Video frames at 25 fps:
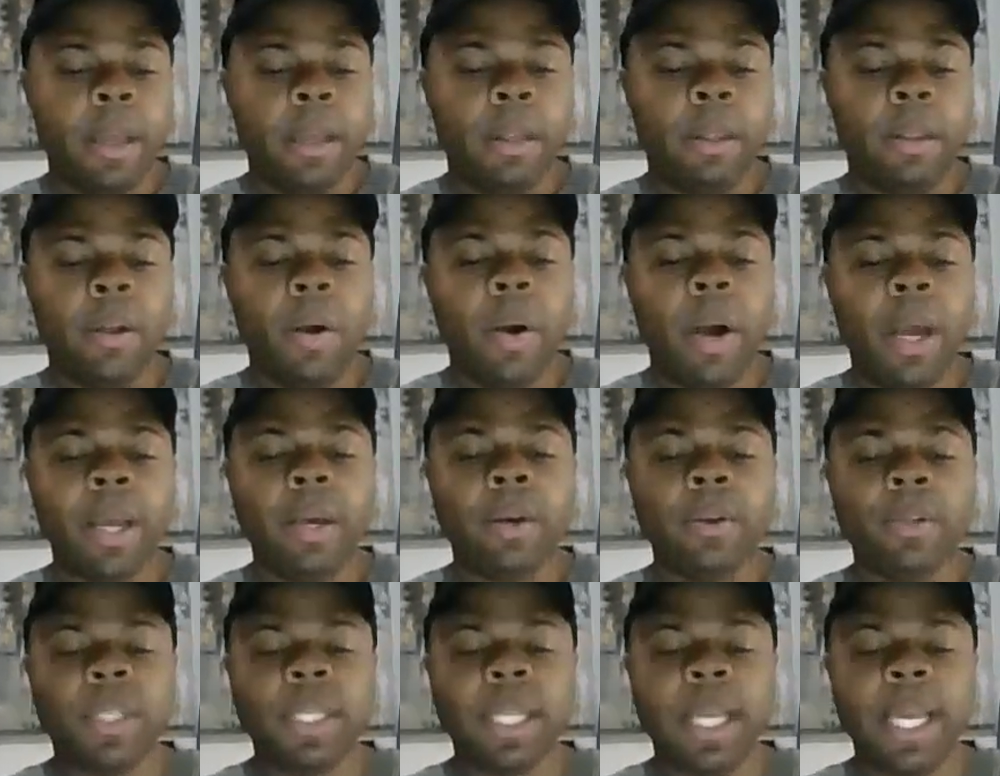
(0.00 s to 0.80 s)

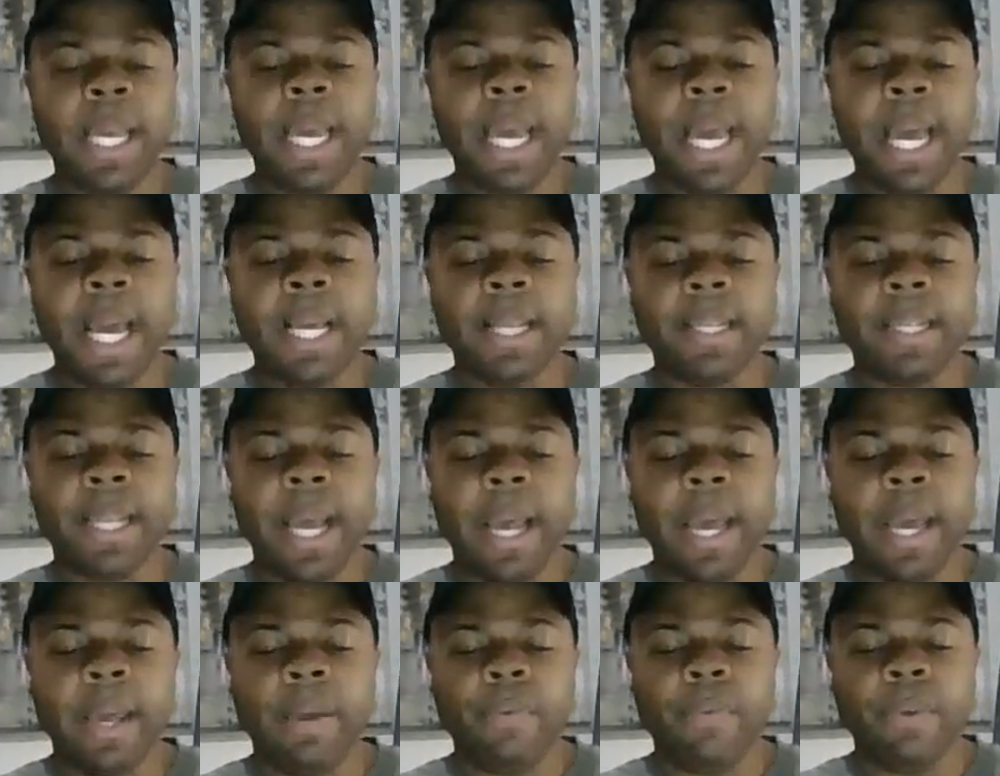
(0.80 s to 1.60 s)
Loyalty is
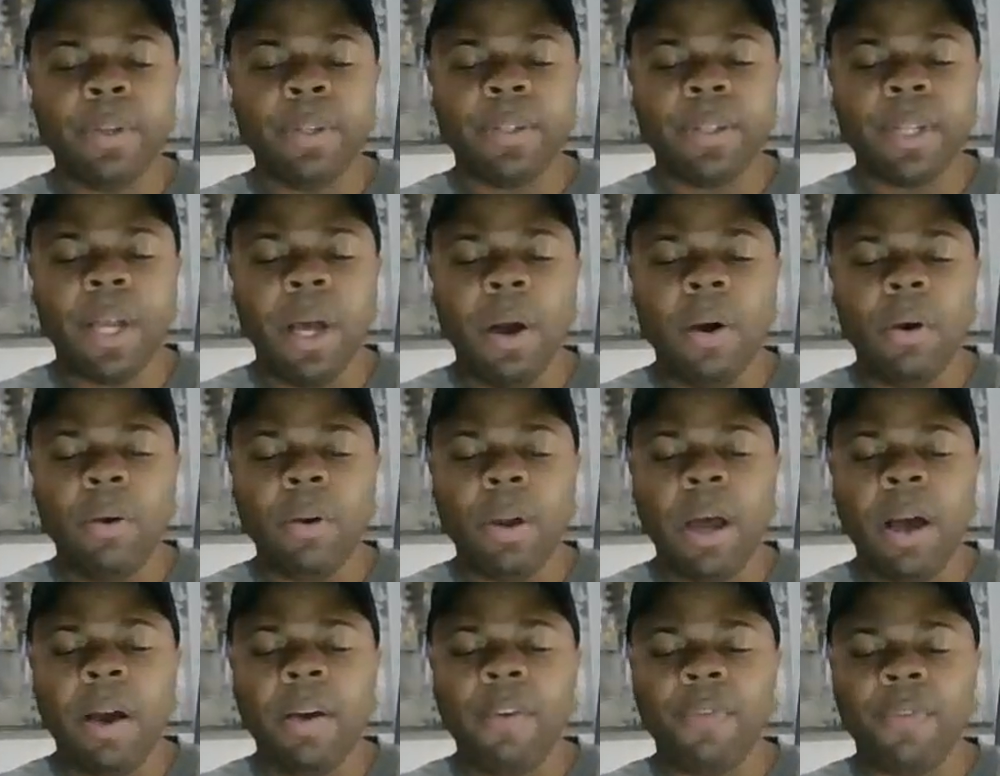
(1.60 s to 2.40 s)
a
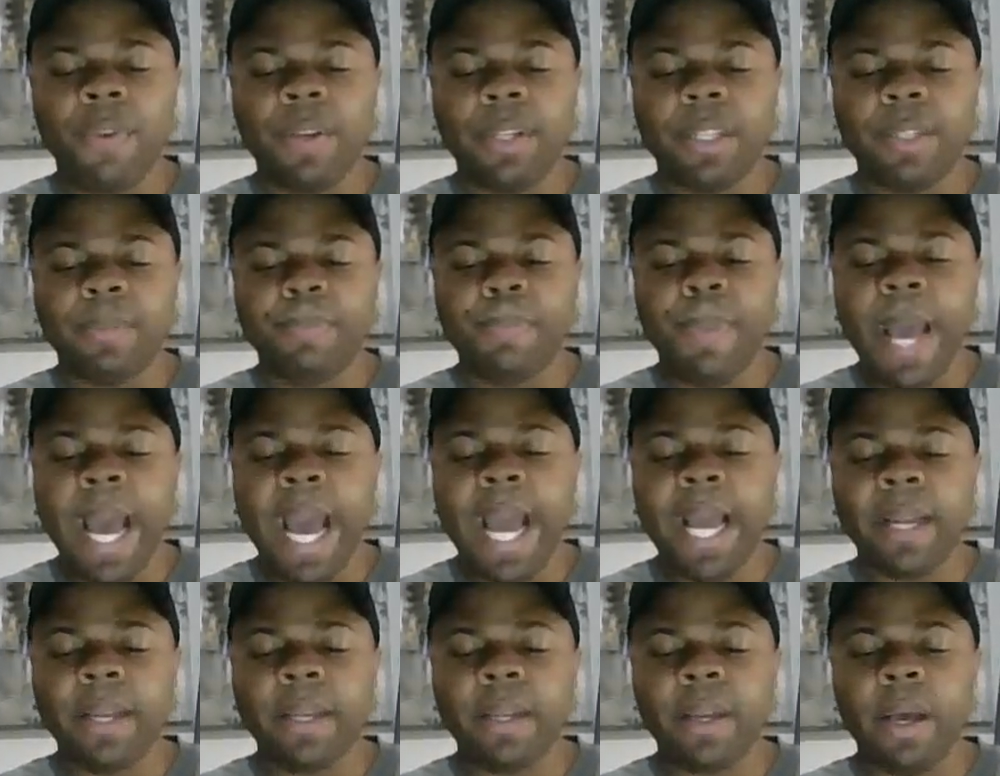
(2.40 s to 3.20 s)
result of
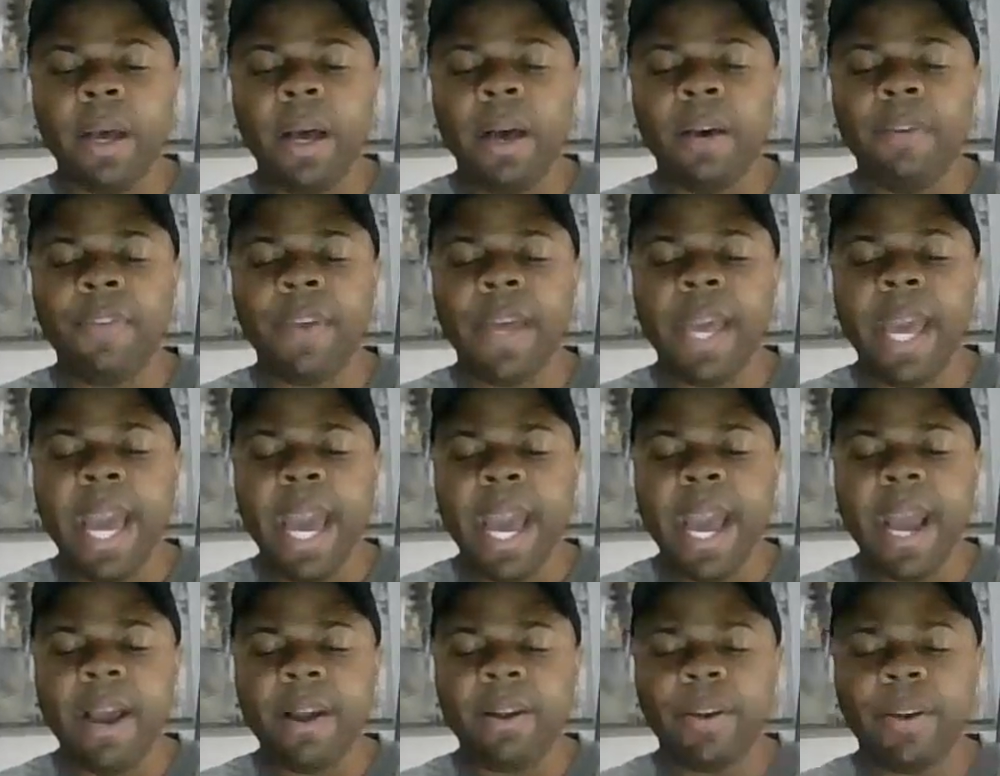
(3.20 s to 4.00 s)
respect of
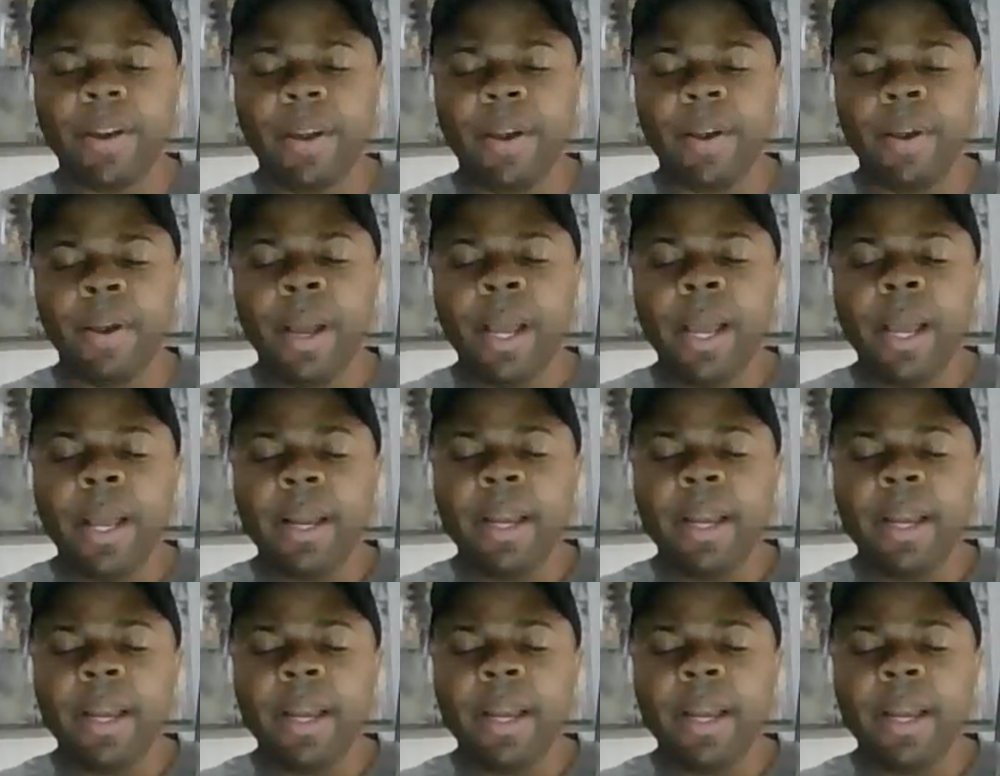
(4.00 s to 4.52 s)
character,